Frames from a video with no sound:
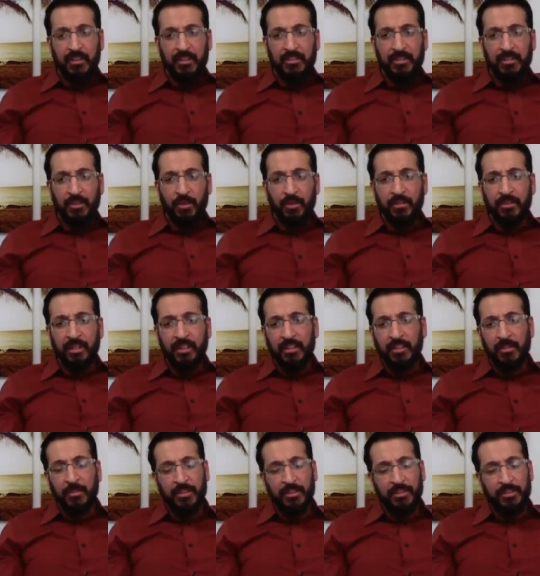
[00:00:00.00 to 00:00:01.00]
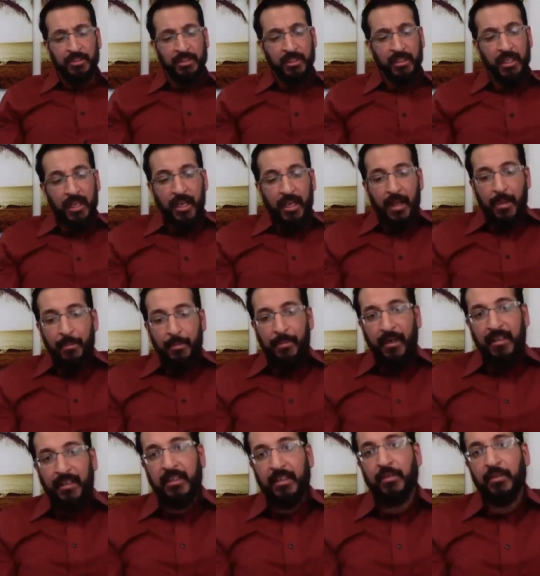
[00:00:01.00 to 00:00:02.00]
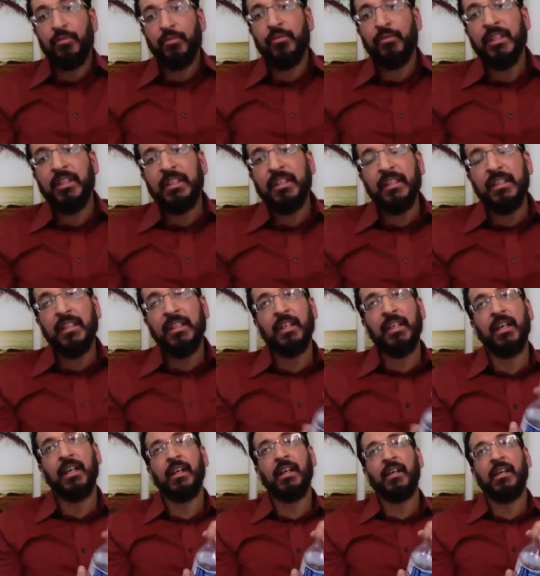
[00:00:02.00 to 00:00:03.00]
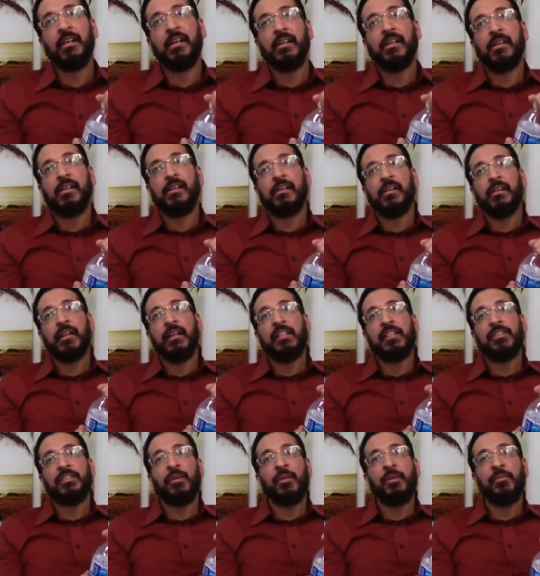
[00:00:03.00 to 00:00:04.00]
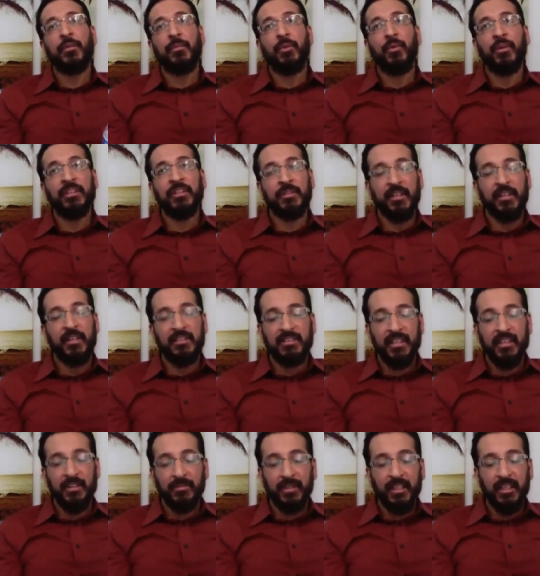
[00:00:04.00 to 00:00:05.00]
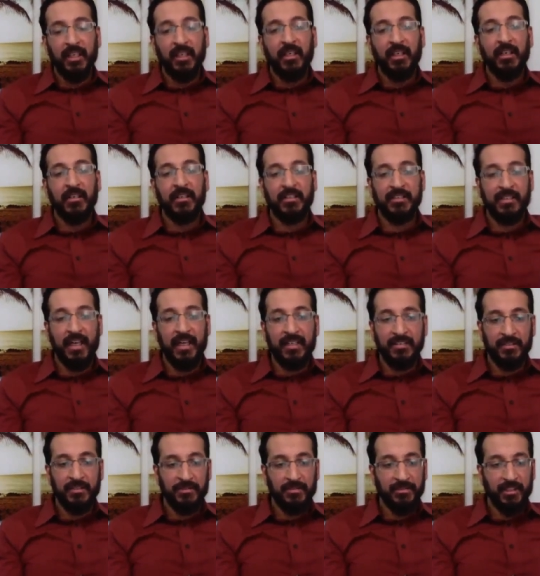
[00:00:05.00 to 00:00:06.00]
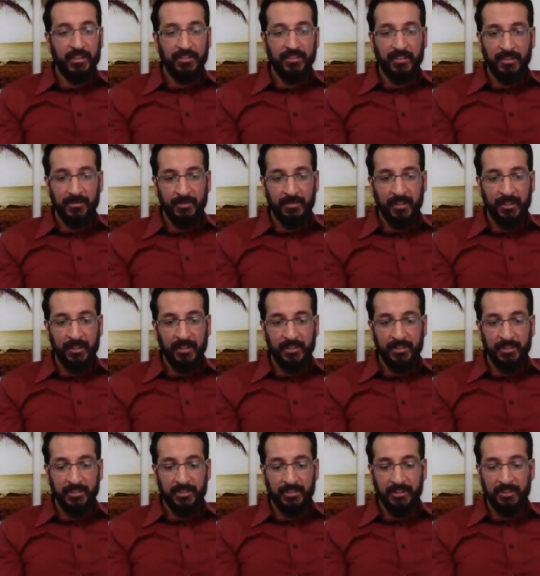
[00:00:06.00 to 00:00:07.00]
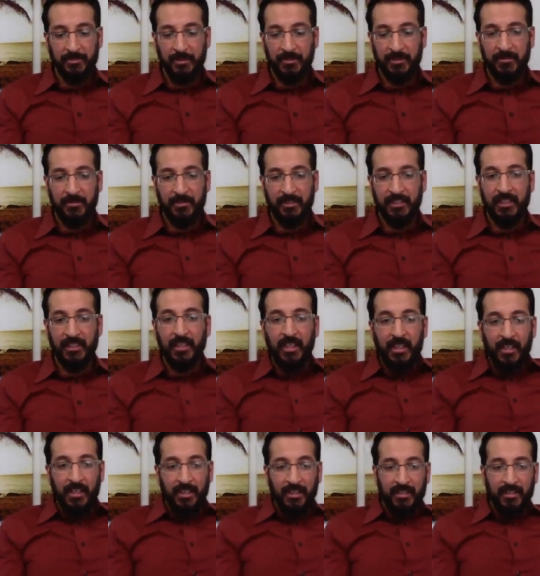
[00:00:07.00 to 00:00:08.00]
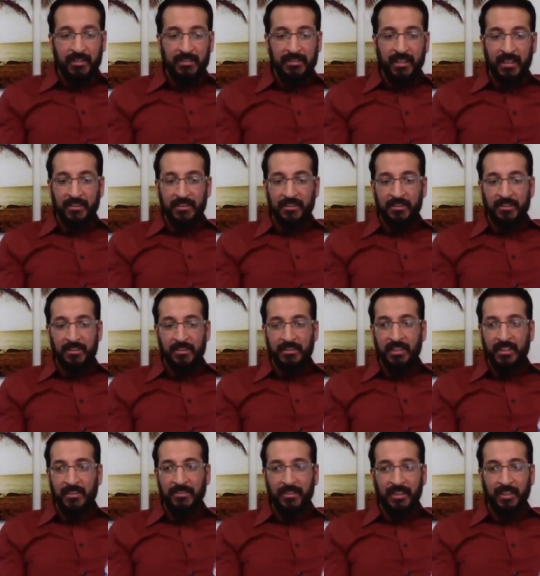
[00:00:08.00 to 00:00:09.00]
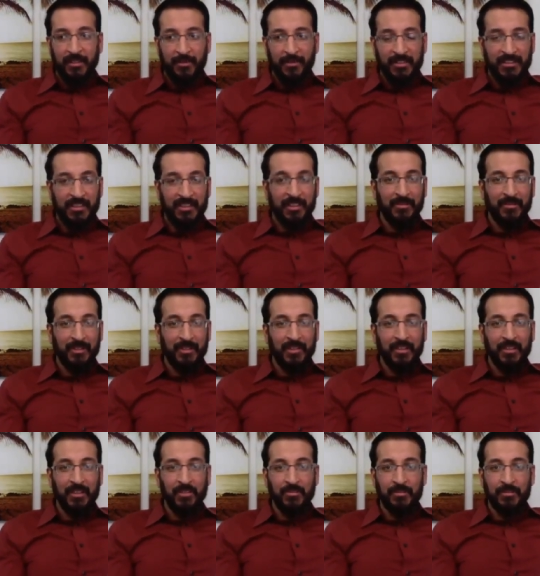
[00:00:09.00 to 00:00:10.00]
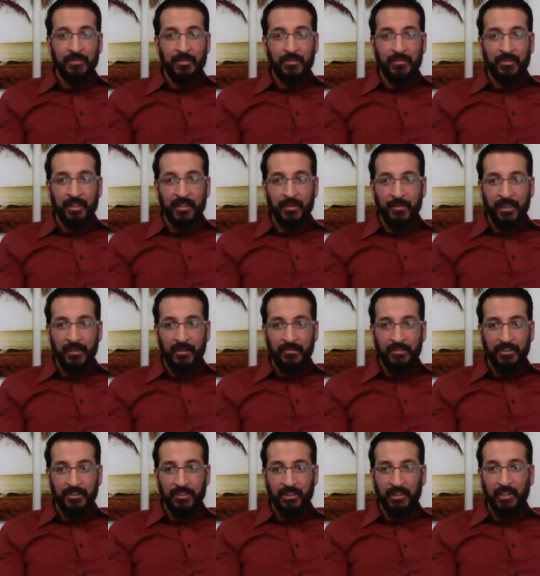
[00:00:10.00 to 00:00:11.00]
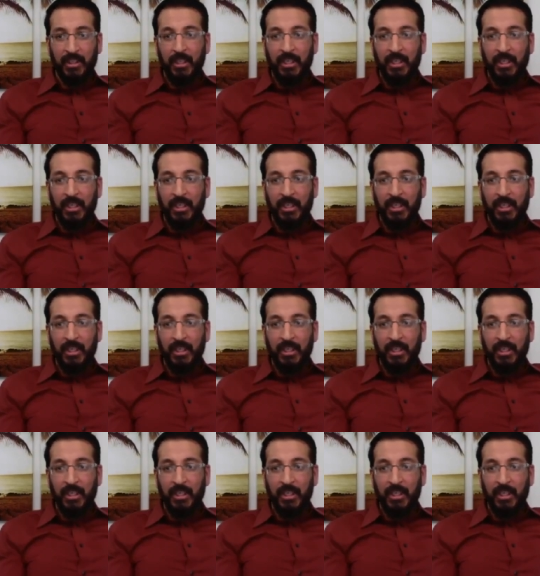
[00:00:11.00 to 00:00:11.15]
It's an old documentary, but it really hits home the point about self-care and the science of stress, and it's very interesting, especially for any science nerds out there like myself. I think it'd be very beneficial.